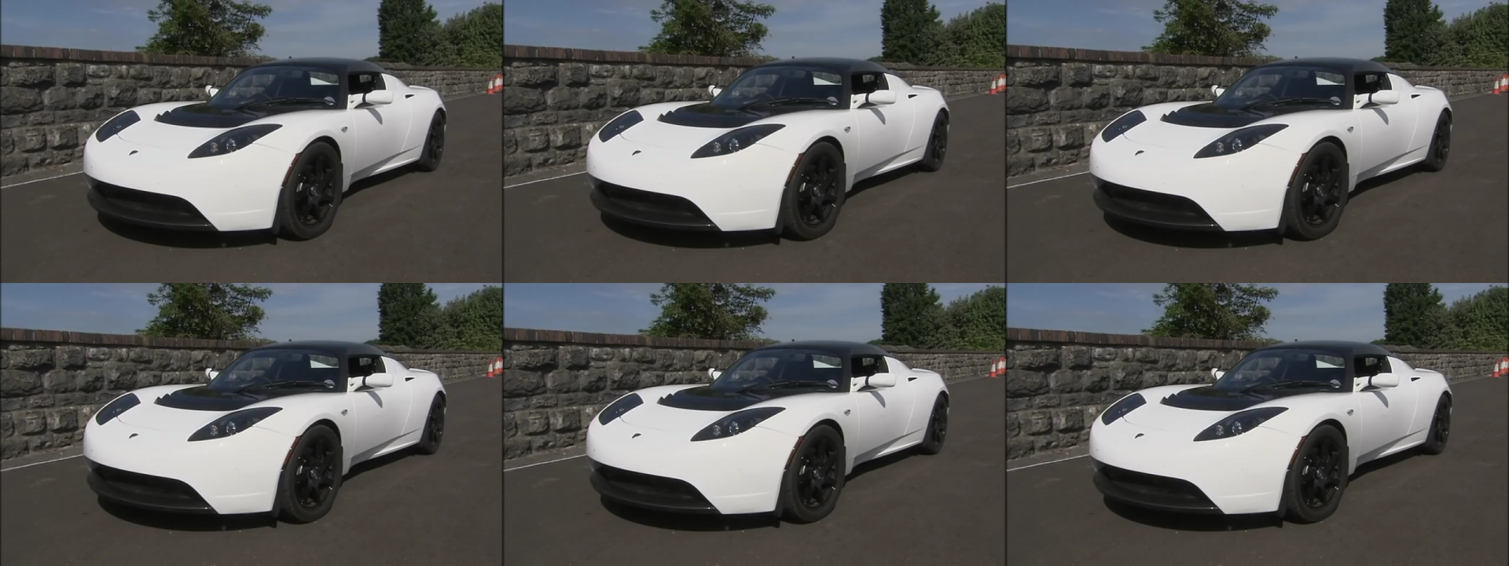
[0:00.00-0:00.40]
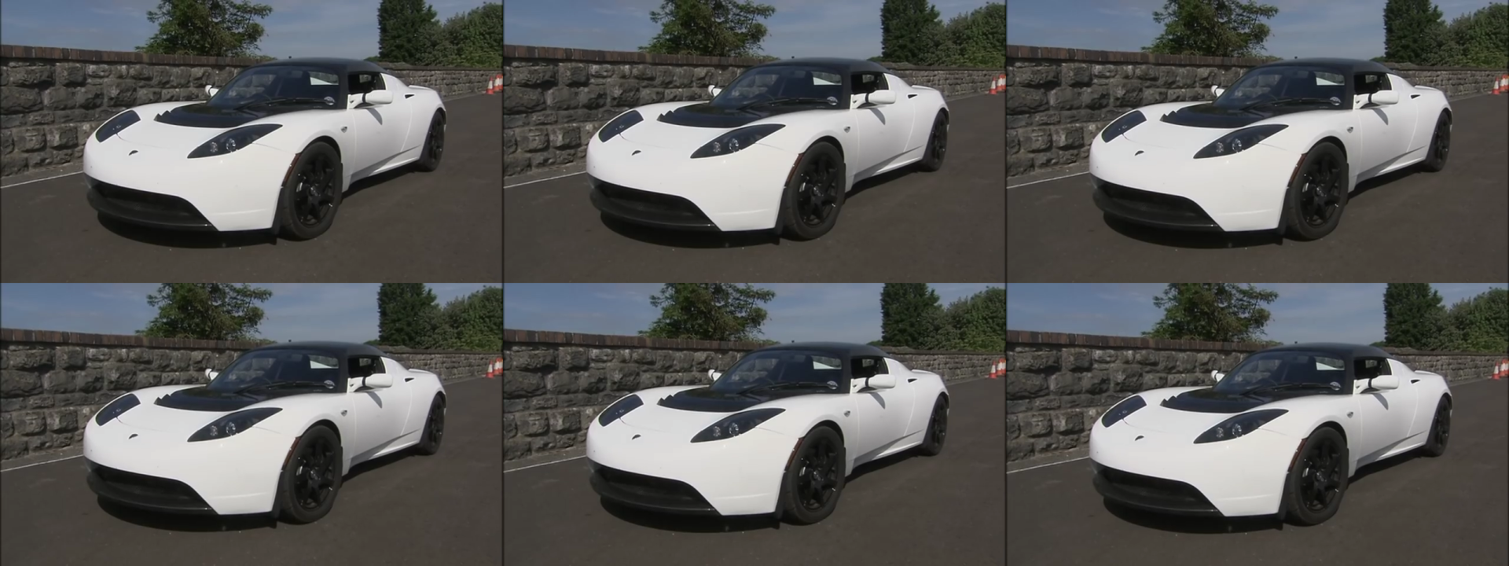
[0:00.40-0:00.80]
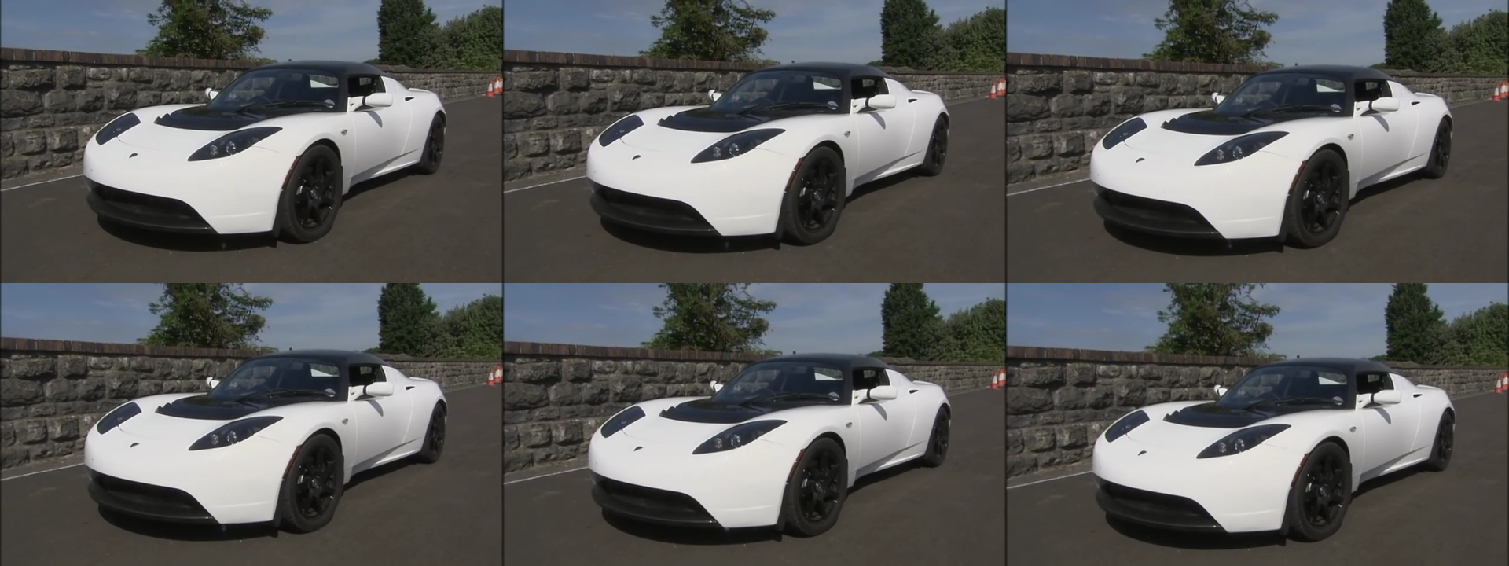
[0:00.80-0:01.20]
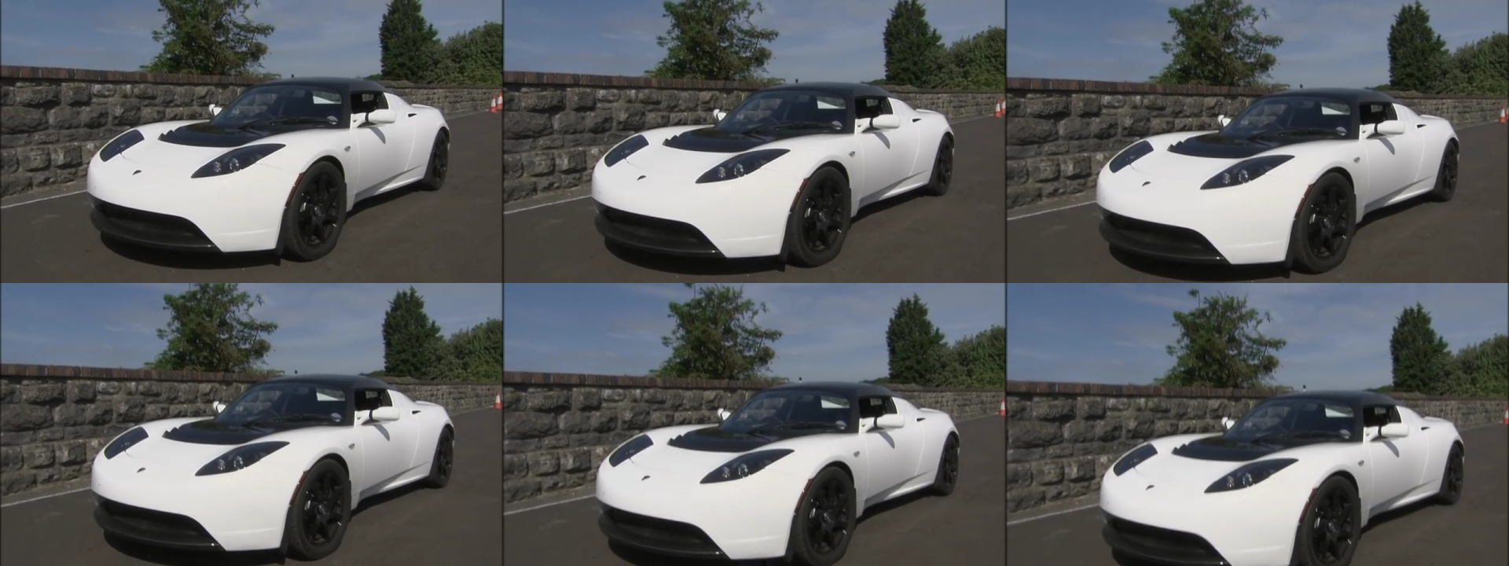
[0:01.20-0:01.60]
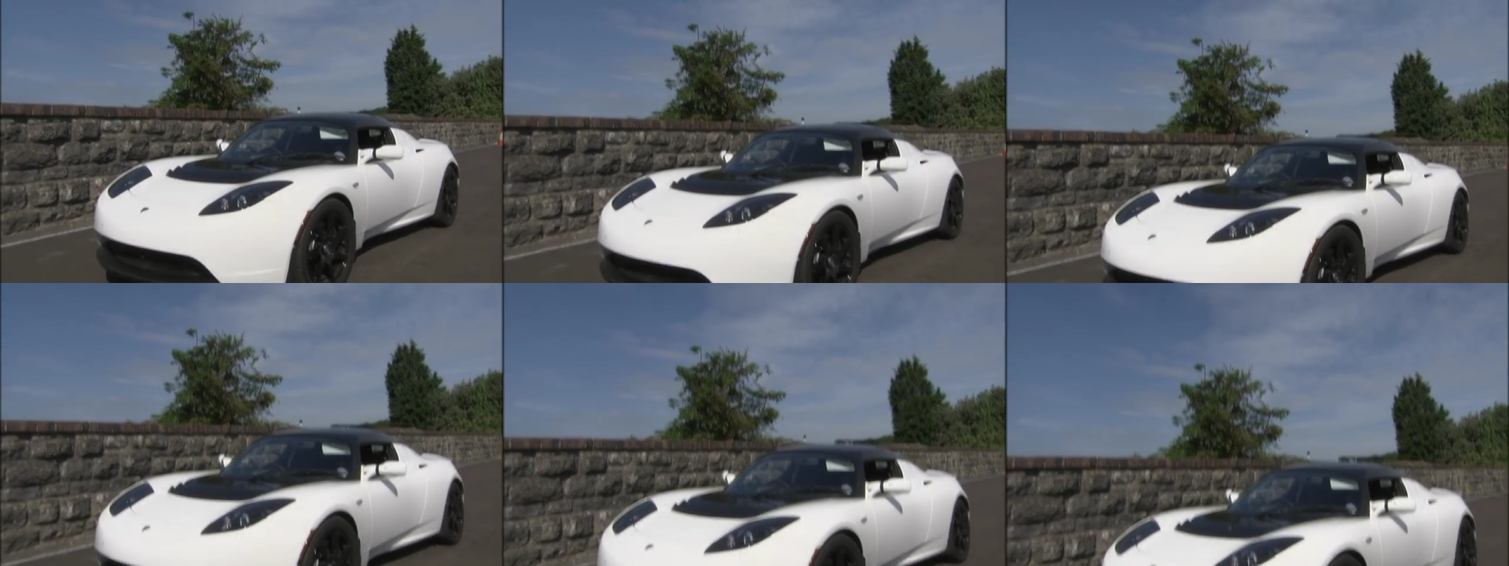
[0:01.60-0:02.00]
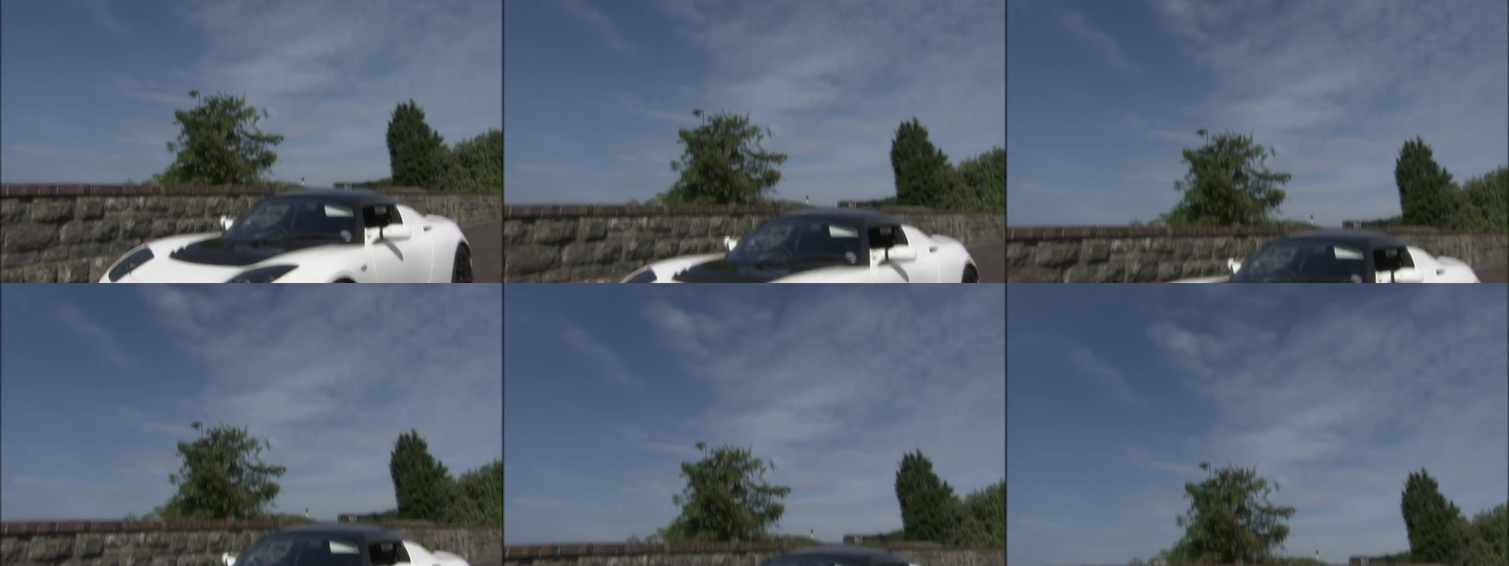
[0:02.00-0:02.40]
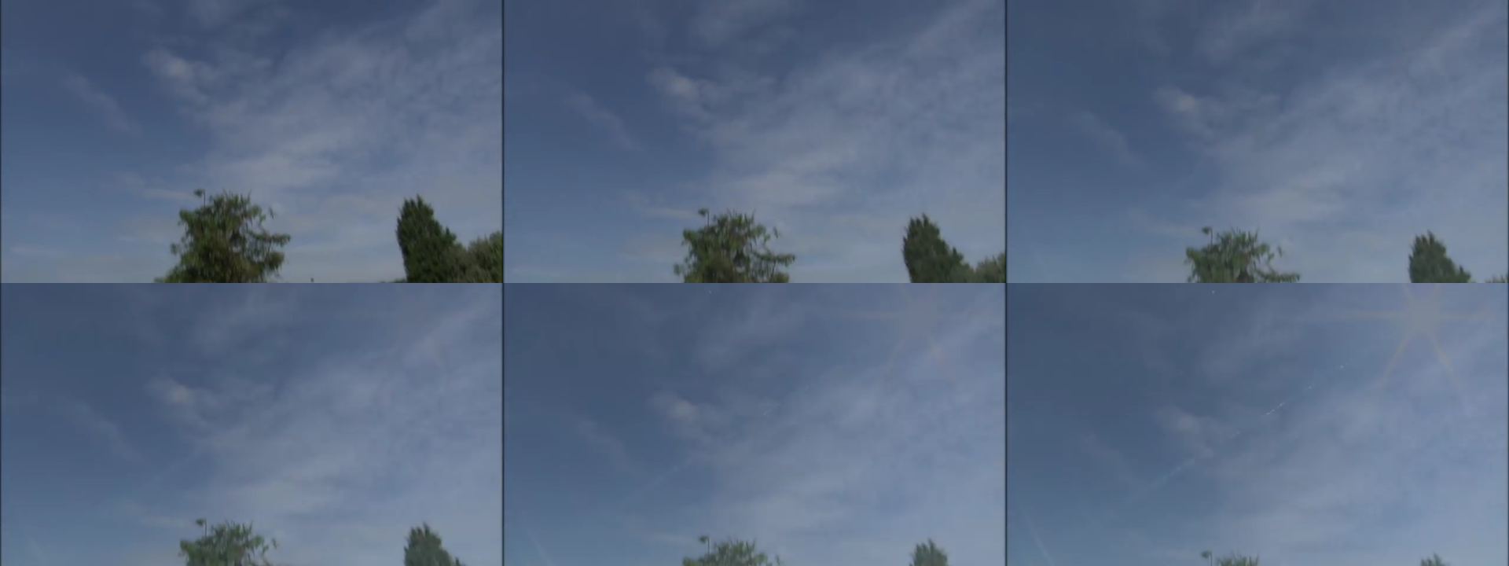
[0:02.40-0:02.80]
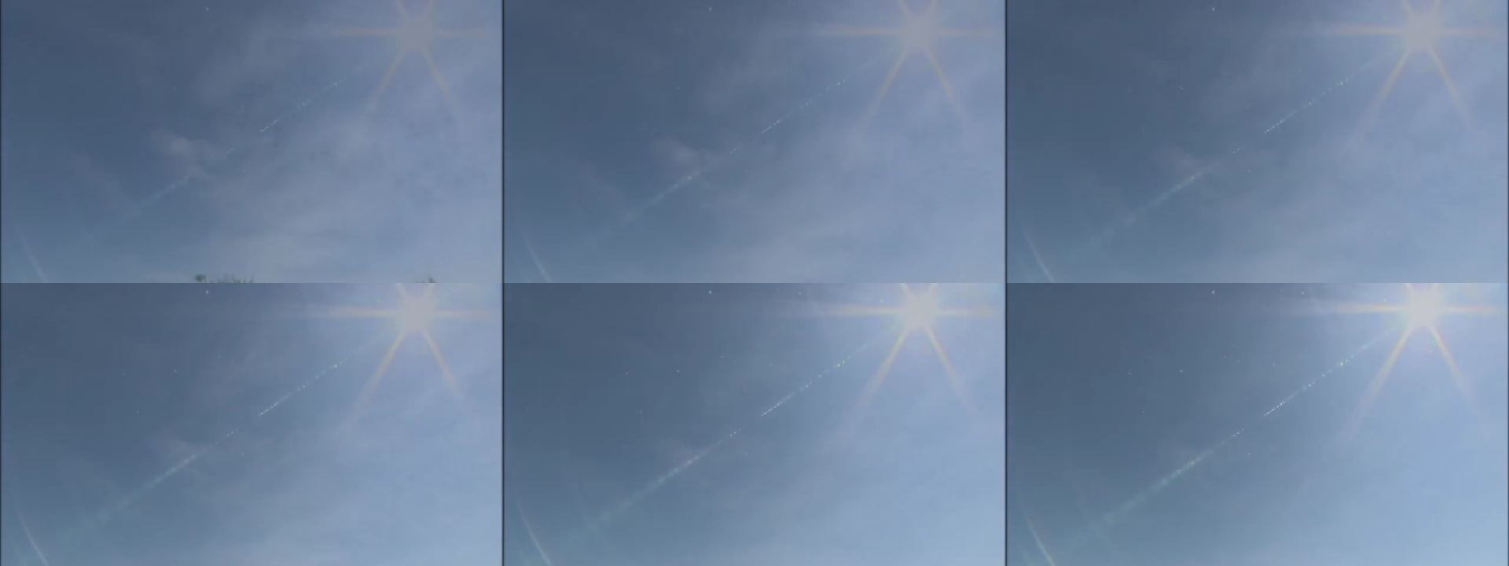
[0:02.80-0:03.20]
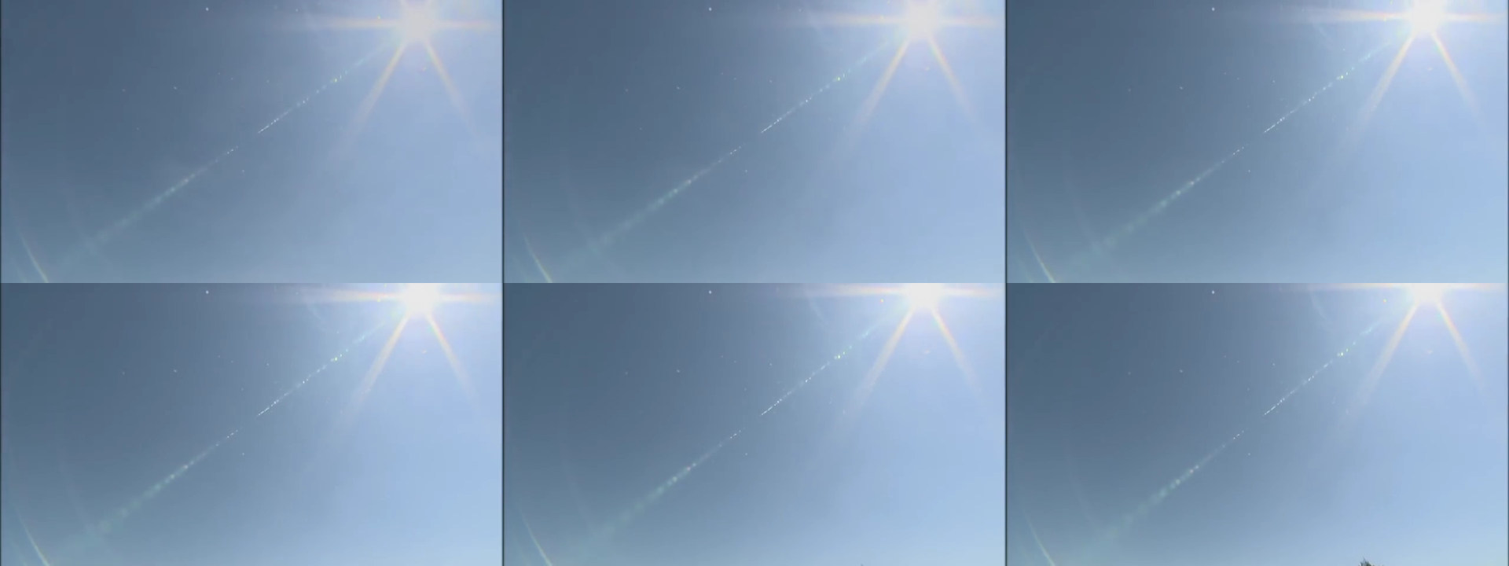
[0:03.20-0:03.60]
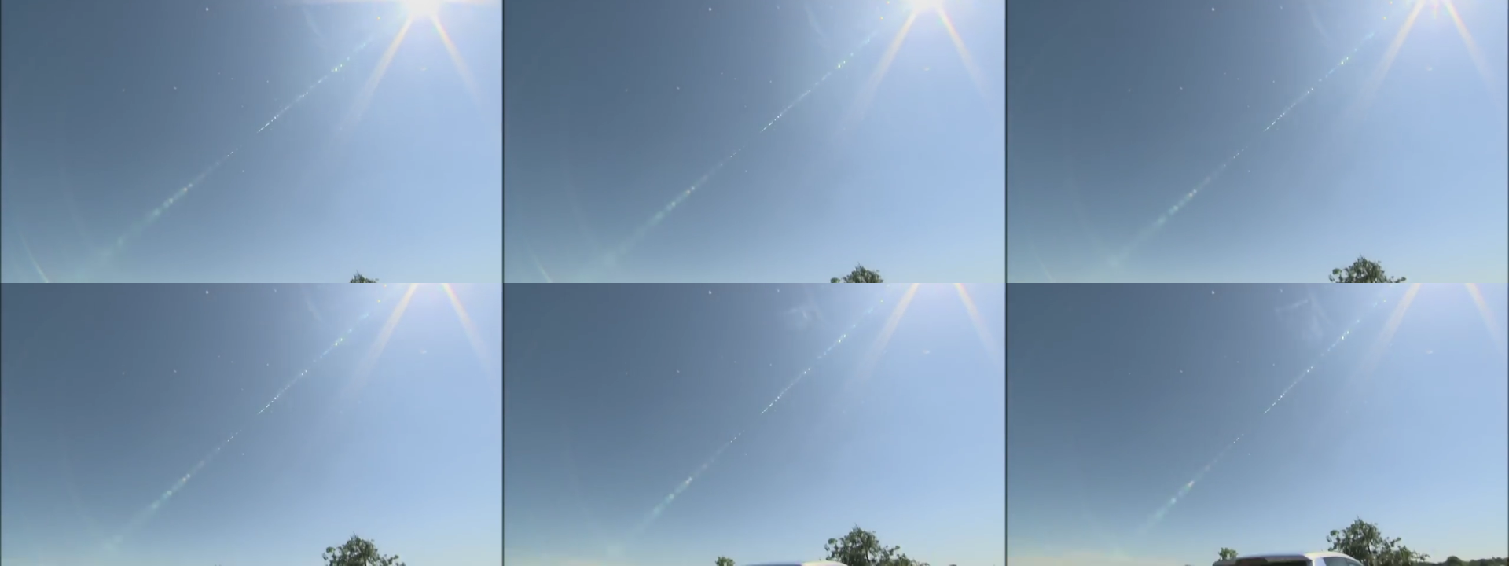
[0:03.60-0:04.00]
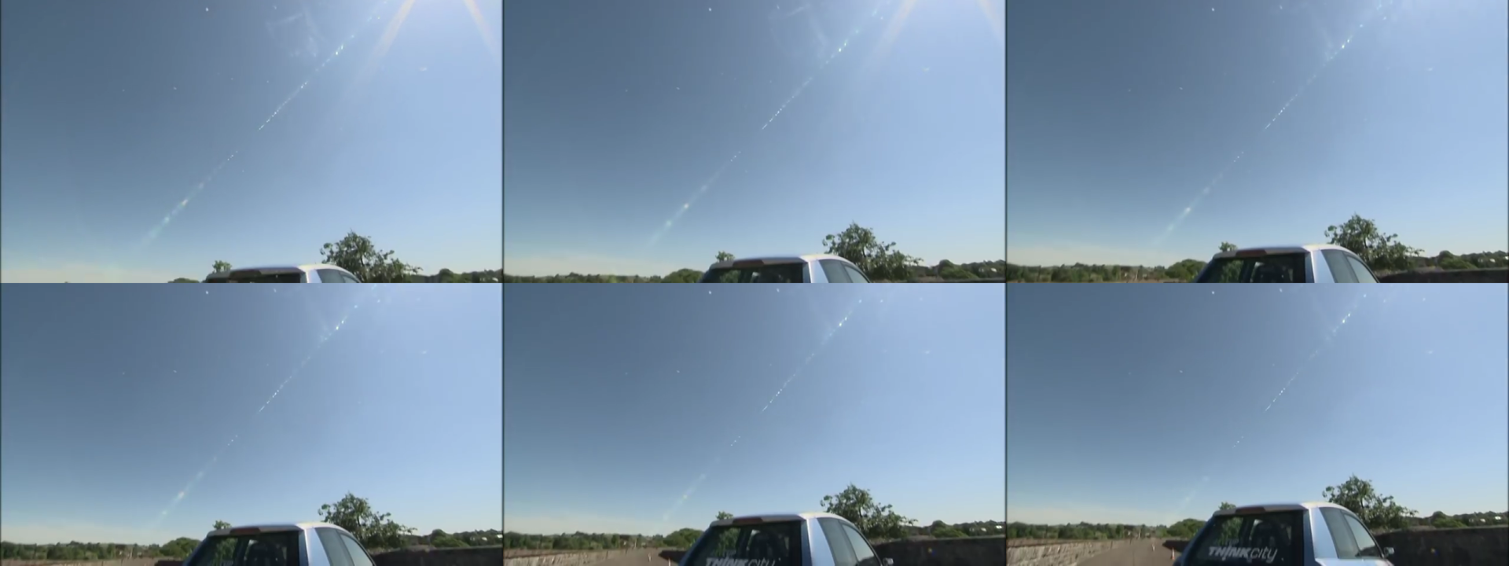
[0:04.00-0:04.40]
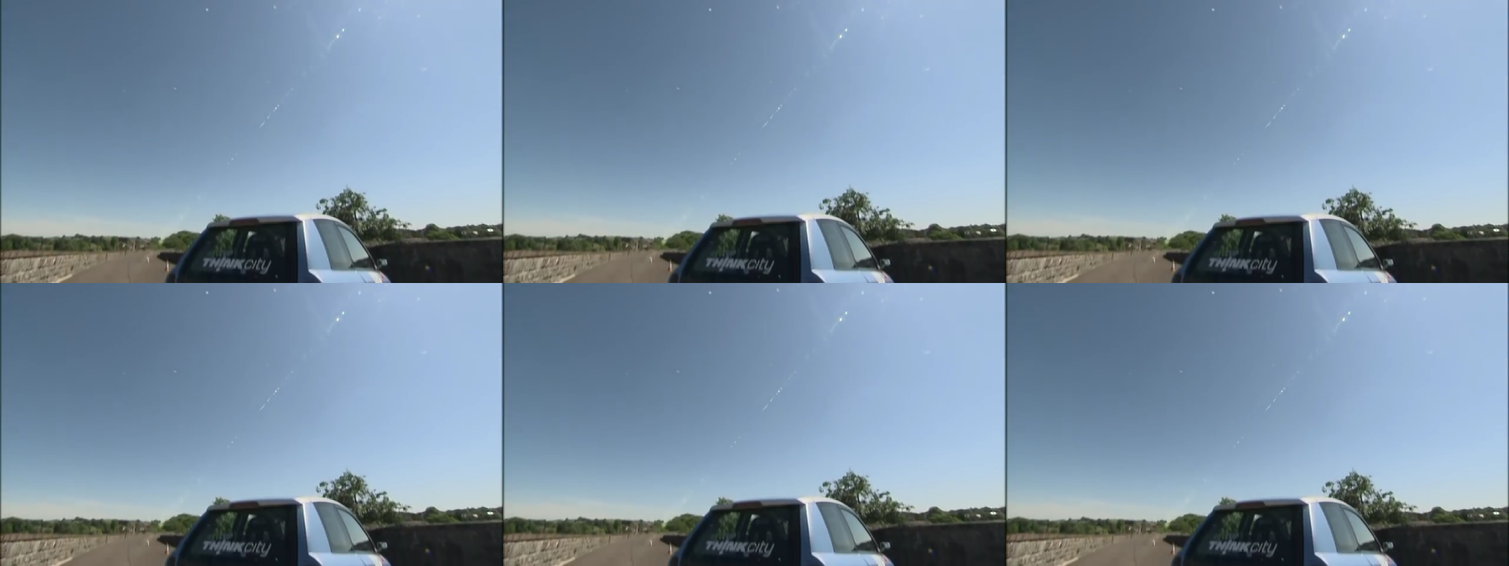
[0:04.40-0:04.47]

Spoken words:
(no speaker visible)